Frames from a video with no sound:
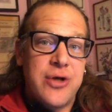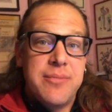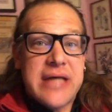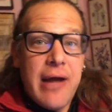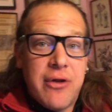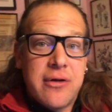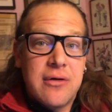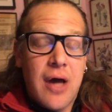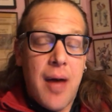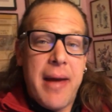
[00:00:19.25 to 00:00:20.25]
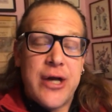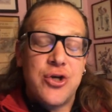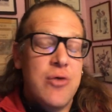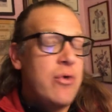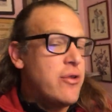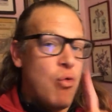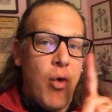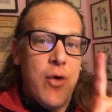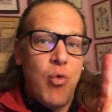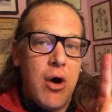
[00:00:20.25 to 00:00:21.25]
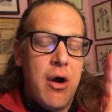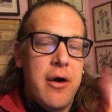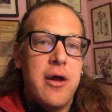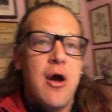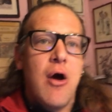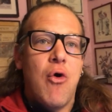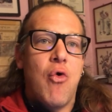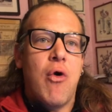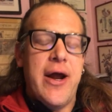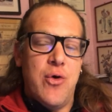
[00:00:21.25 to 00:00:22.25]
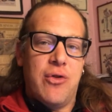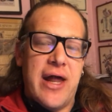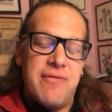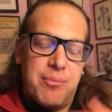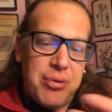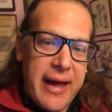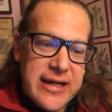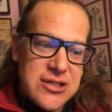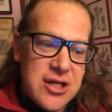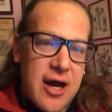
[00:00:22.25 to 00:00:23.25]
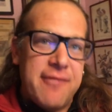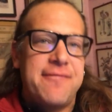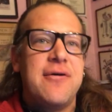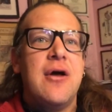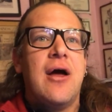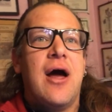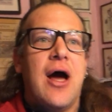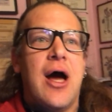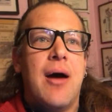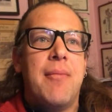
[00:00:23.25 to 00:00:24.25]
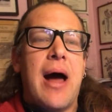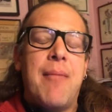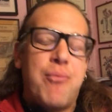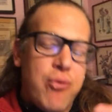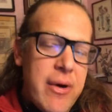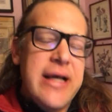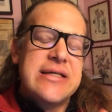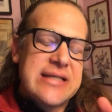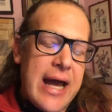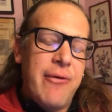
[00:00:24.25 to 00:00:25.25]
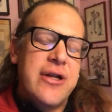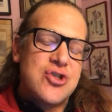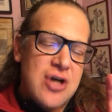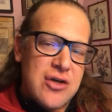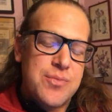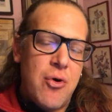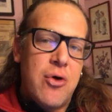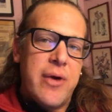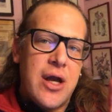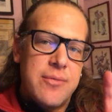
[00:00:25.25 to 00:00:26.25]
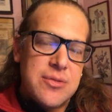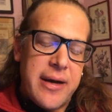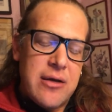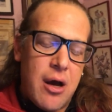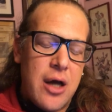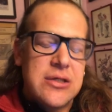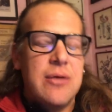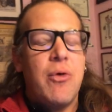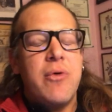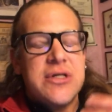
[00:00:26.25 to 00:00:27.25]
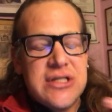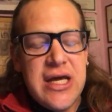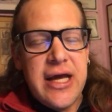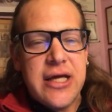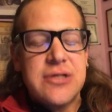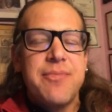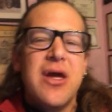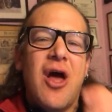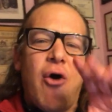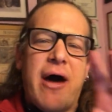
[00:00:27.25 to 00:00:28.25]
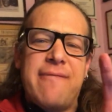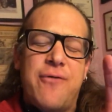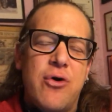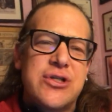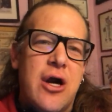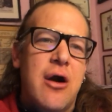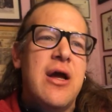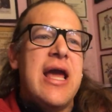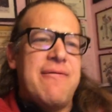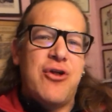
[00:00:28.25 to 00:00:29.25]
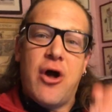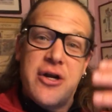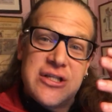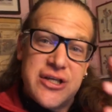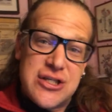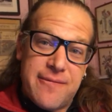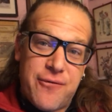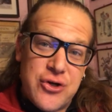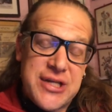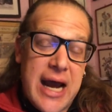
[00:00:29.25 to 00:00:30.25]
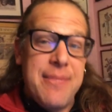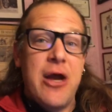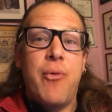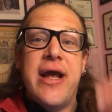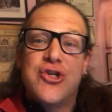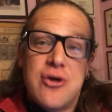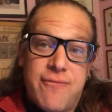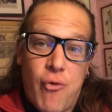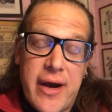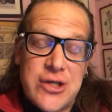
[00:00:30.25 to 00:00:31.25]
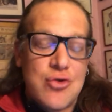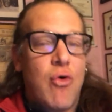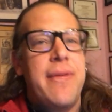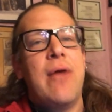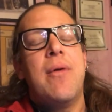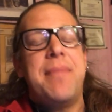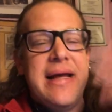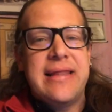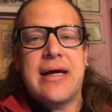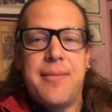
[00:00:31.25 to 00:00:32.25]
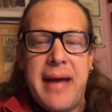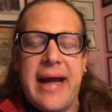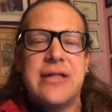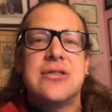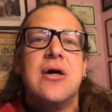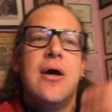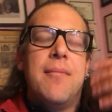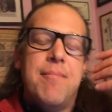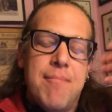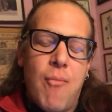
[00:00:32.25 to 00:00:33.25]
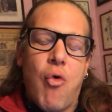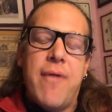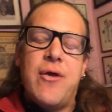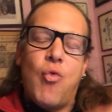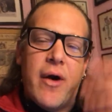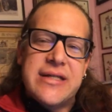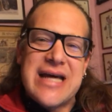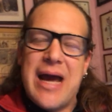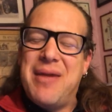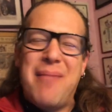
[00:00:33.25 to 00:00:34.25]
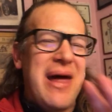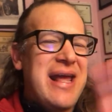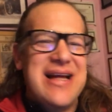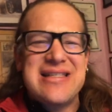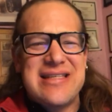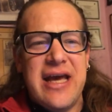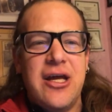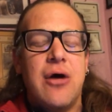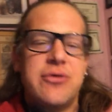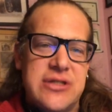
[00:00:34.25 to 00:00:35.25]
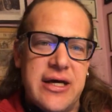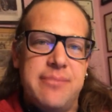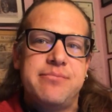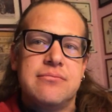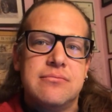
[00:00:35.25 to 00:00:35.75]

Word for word: am silent. I'm actually either one word or I do a lot of implied stuff. I'm pretty silent and soft-spoken when it comes to my dogs, and what we're seeing is a lot of folks are, if the dog doesn't listen the first time, they raise their voice or they repeat the commands more than one time. And I'm not against saying, you know, sit,